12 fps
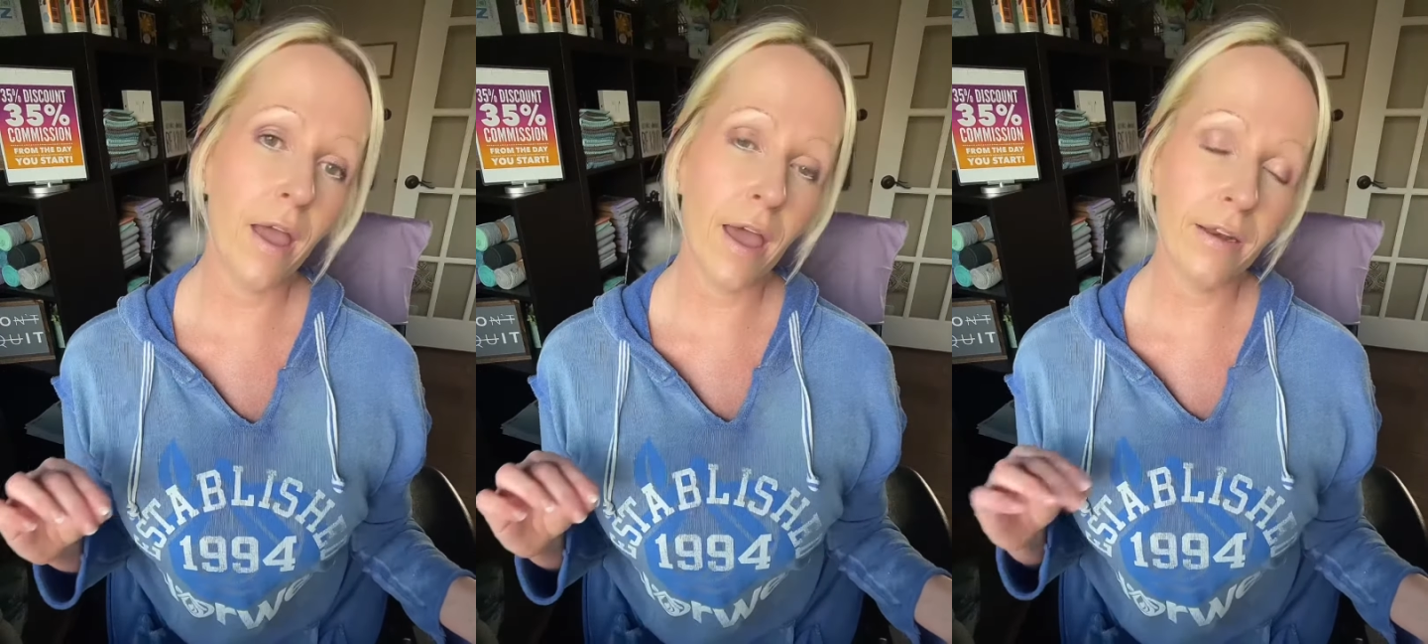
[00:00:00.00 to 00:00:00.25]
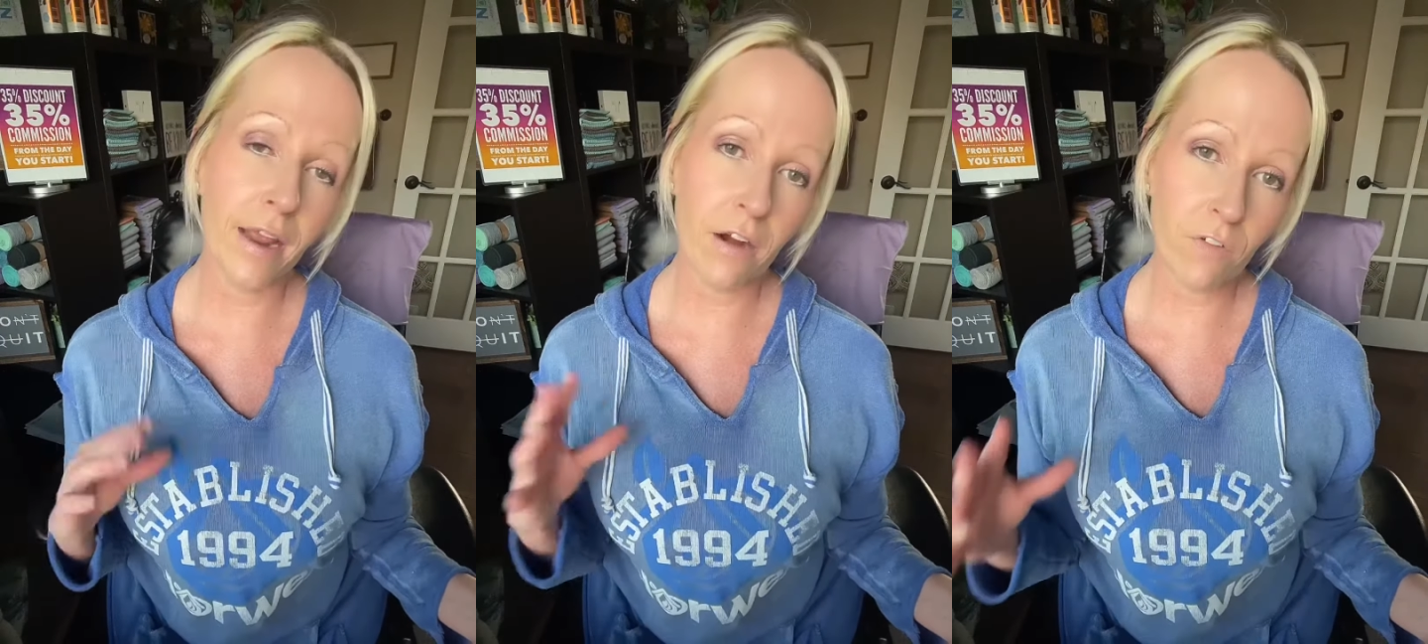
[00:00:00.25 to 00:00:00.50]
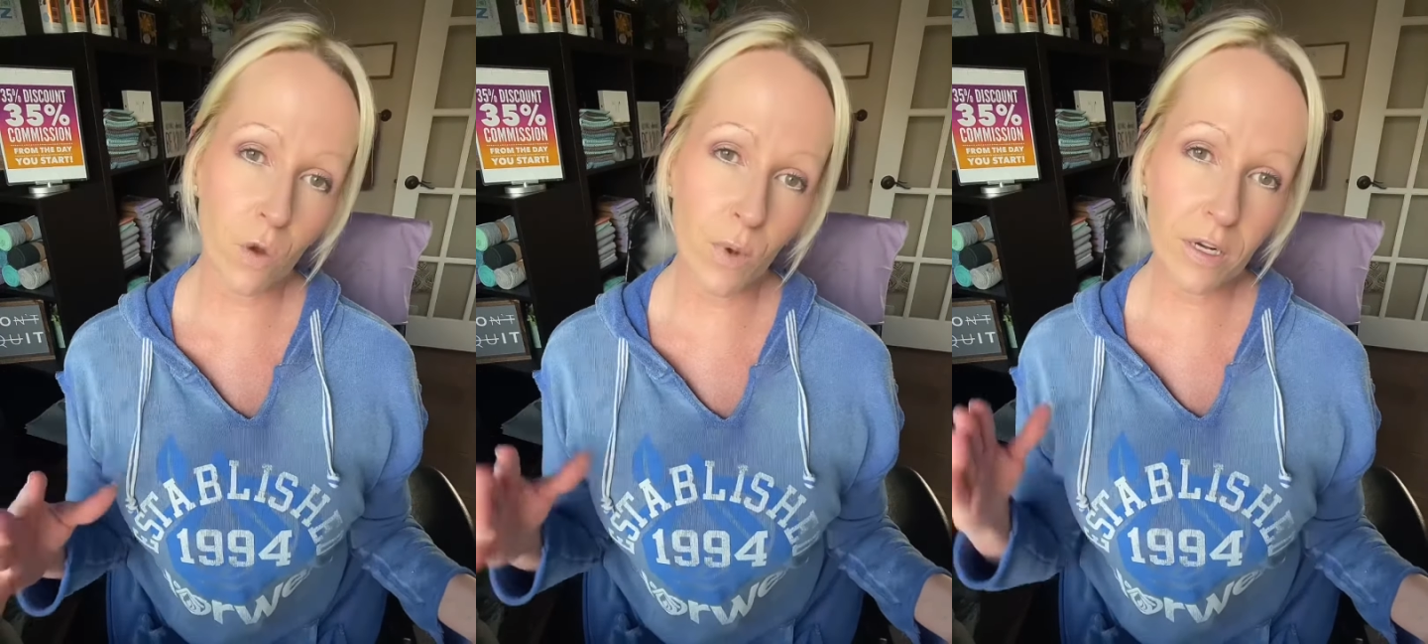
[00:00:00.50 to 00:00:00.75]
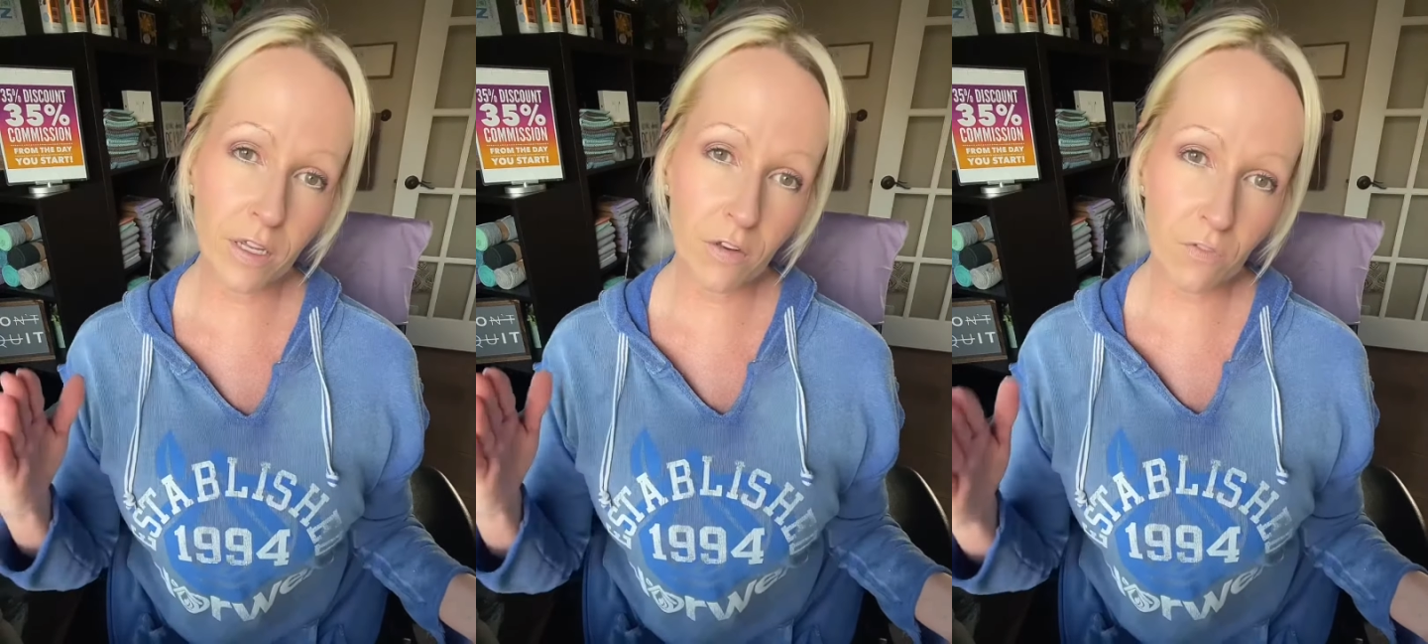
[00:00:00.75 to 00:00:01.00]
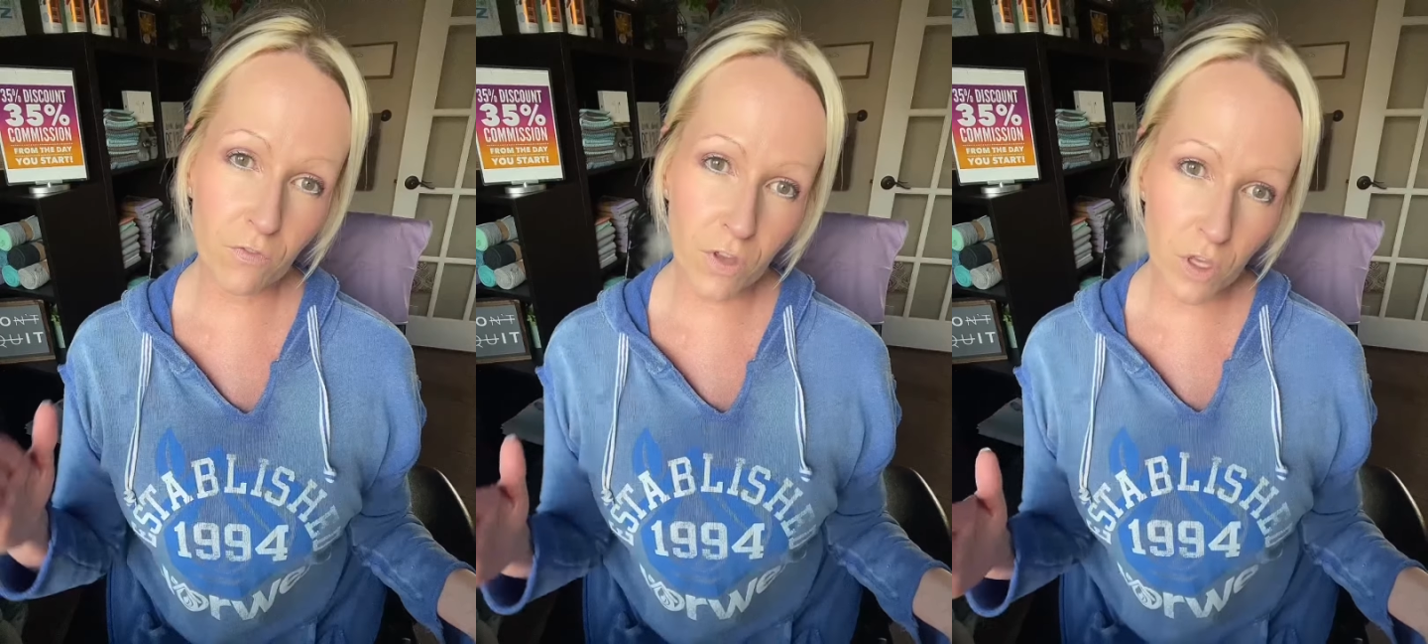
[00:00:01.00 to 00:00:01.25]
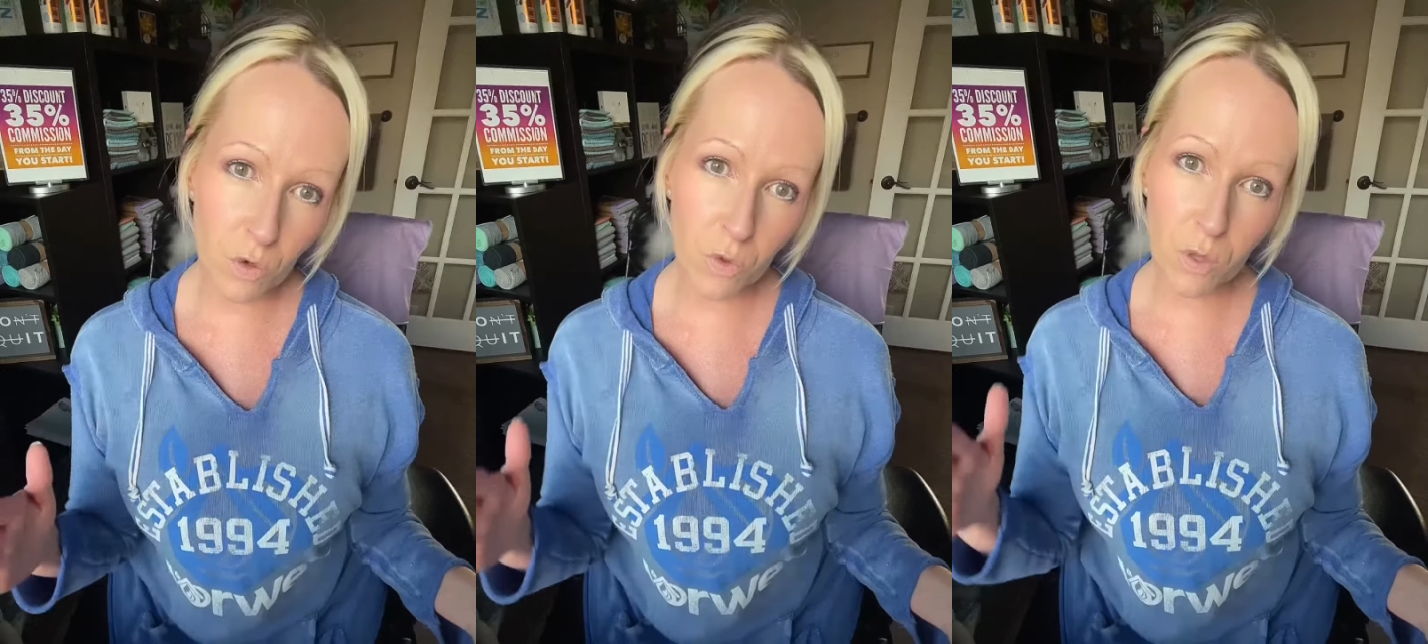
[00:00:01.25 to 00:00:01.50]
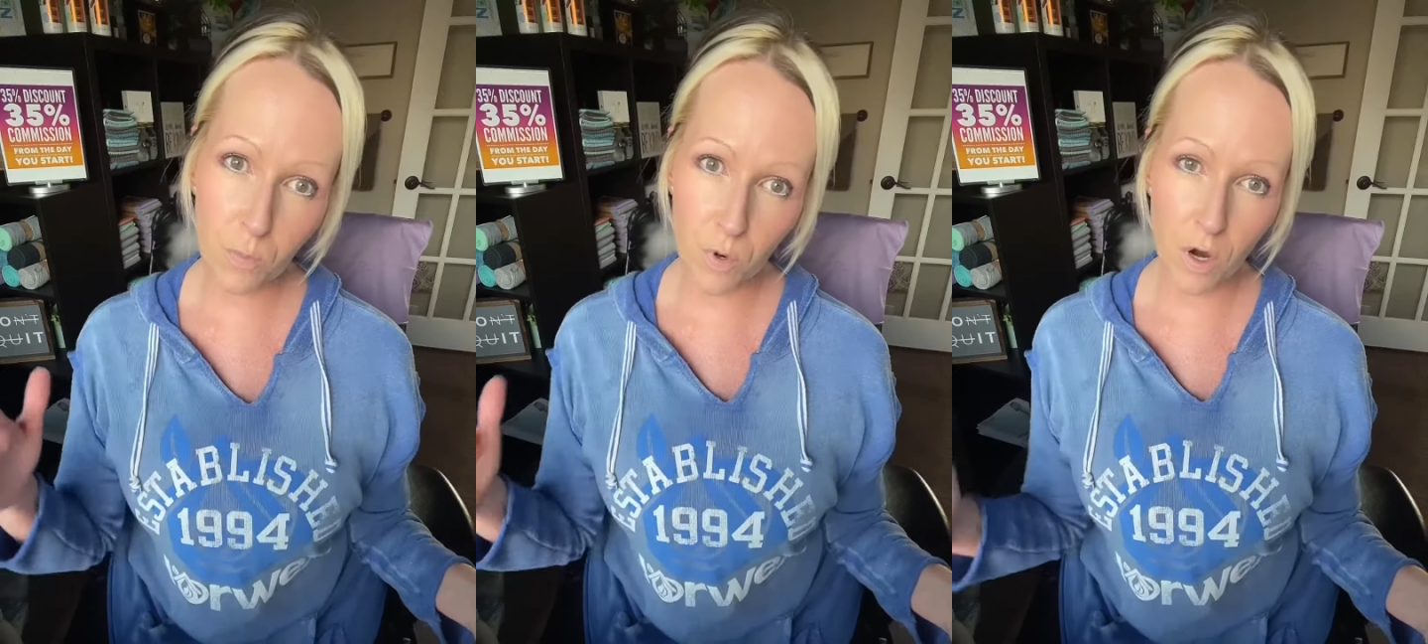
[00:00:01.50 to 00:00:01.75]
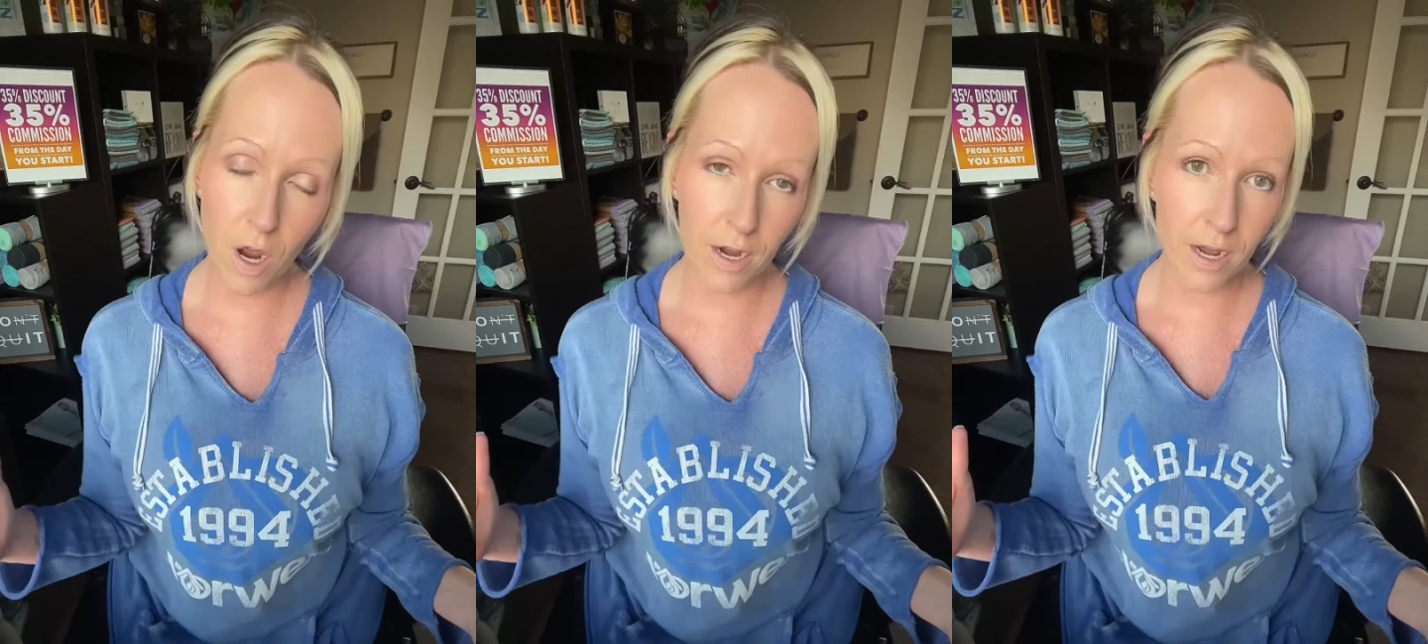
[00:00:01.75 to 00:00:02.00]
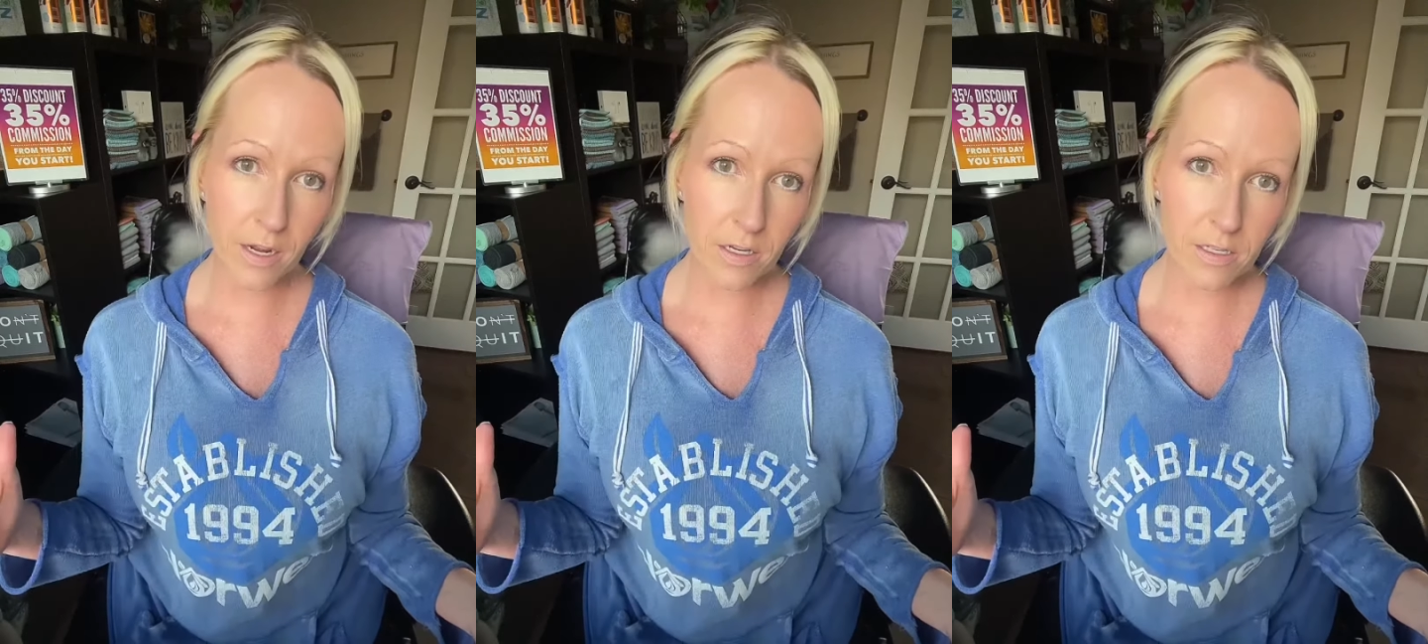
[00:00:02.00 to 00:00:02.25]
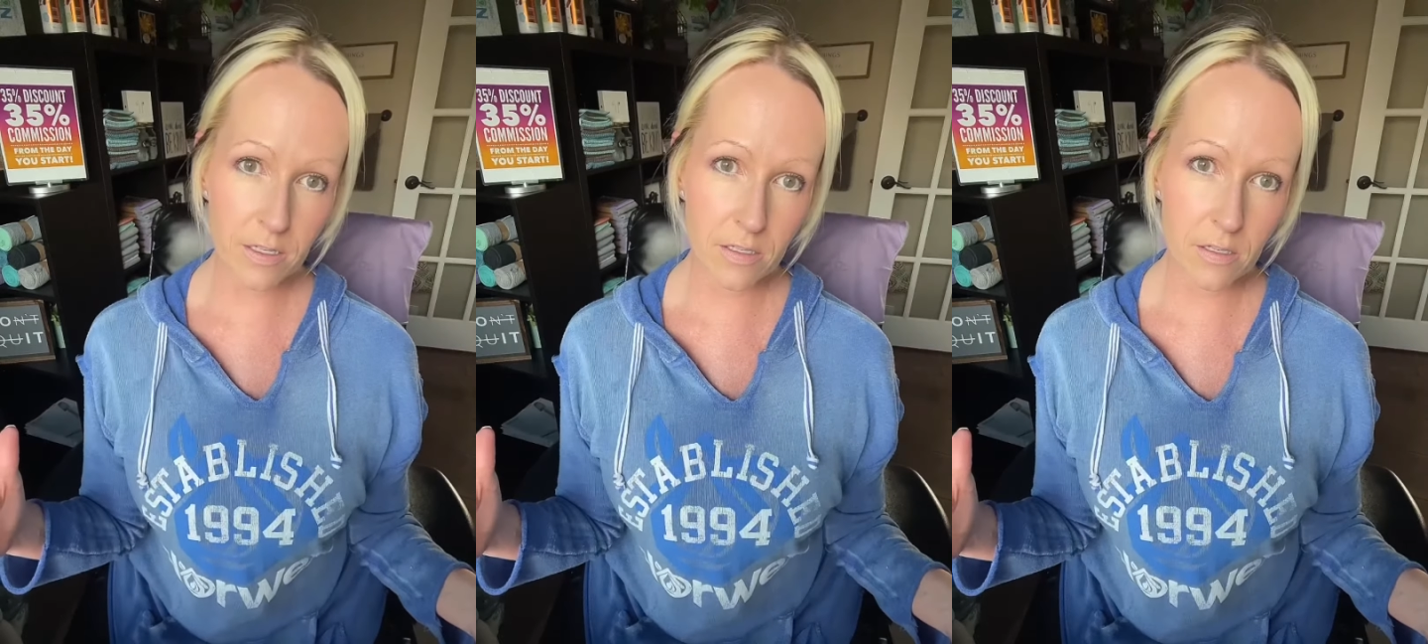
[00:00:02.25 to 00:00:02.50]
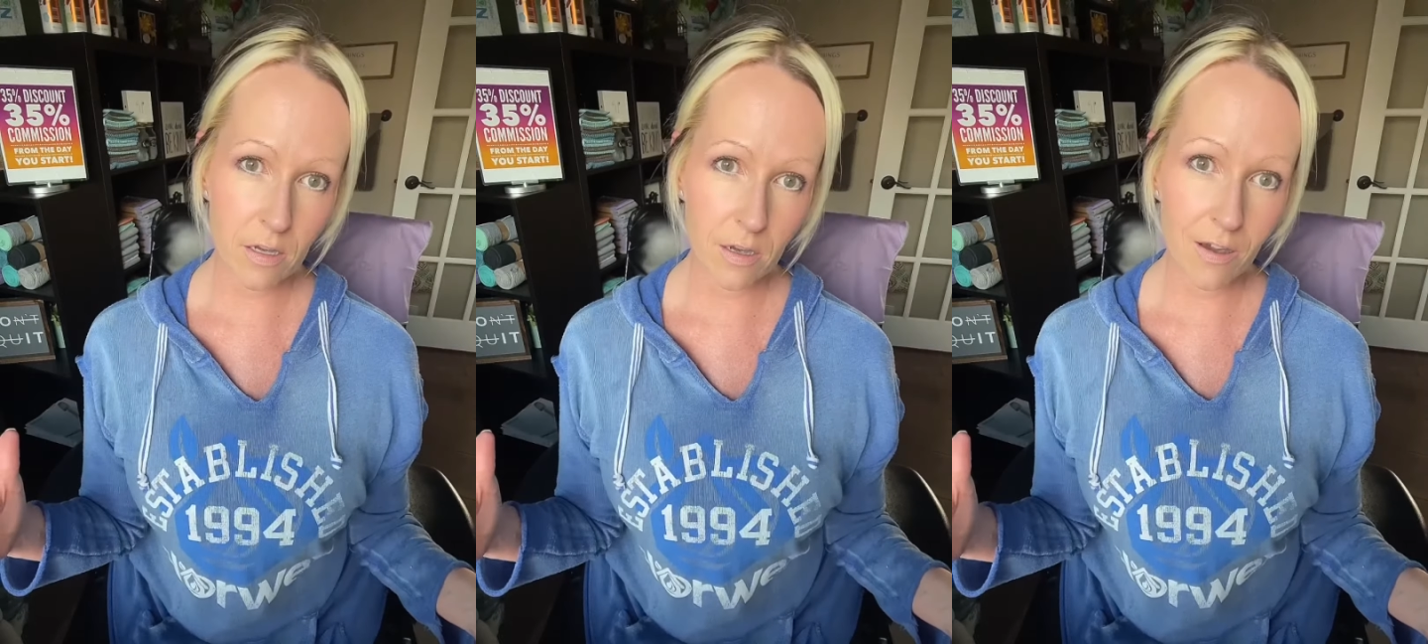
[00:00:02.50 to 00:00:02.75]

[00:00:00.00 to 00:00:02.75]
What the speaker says: and everyone can view the products